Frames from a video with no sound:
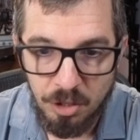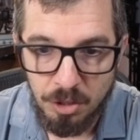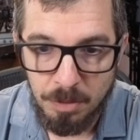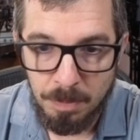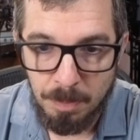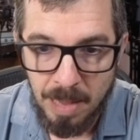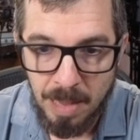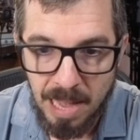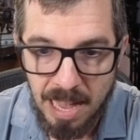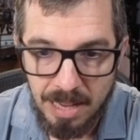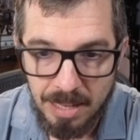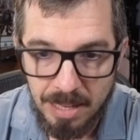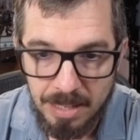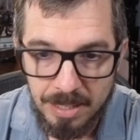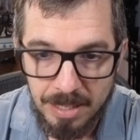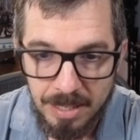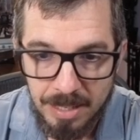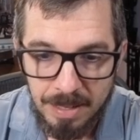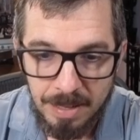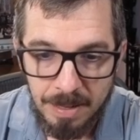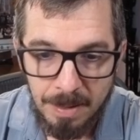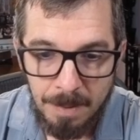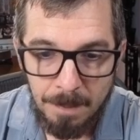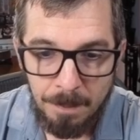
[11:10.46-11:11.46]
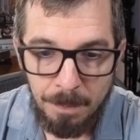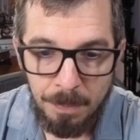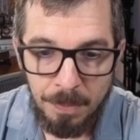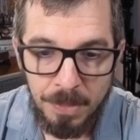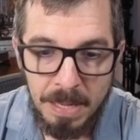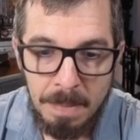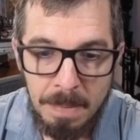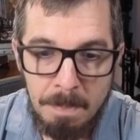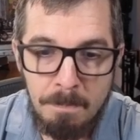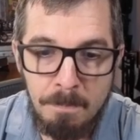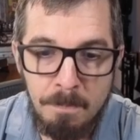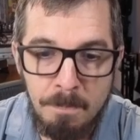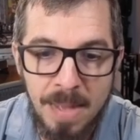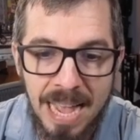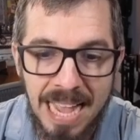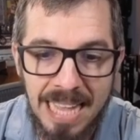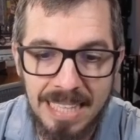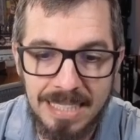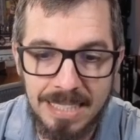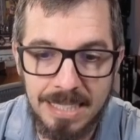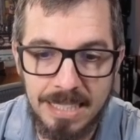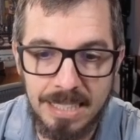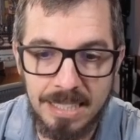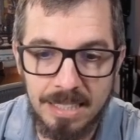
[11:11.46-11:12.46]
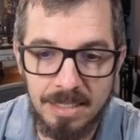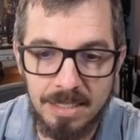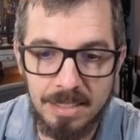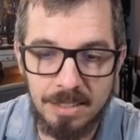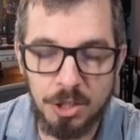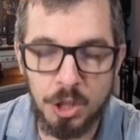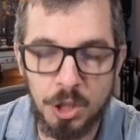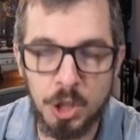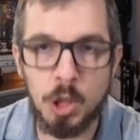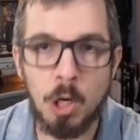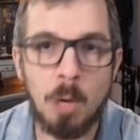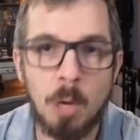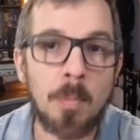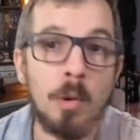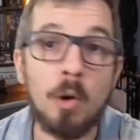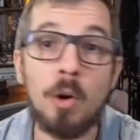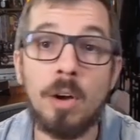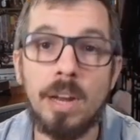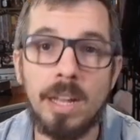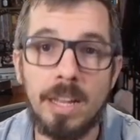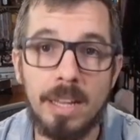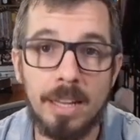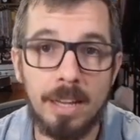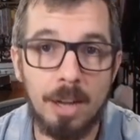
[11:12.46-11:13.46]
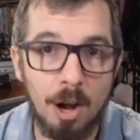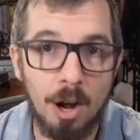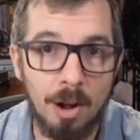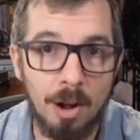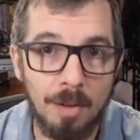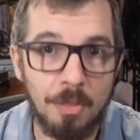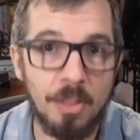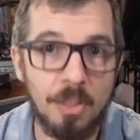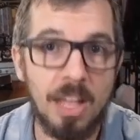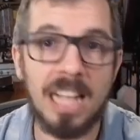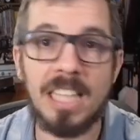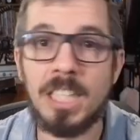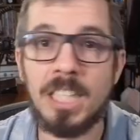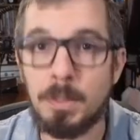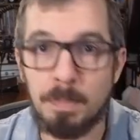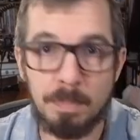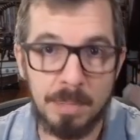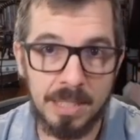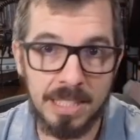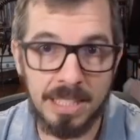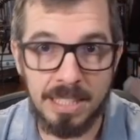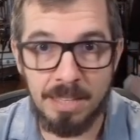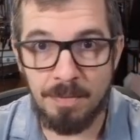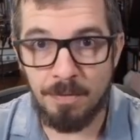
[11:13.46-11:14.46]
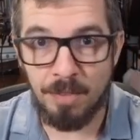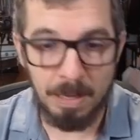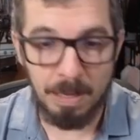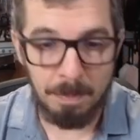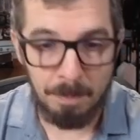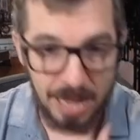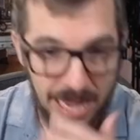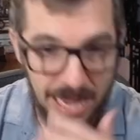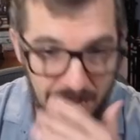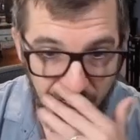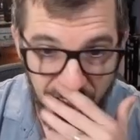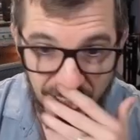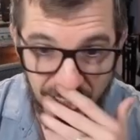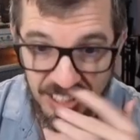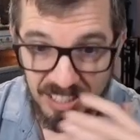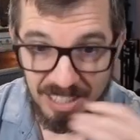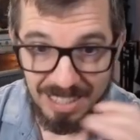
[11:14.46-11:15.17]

us back the best summary of that specific page.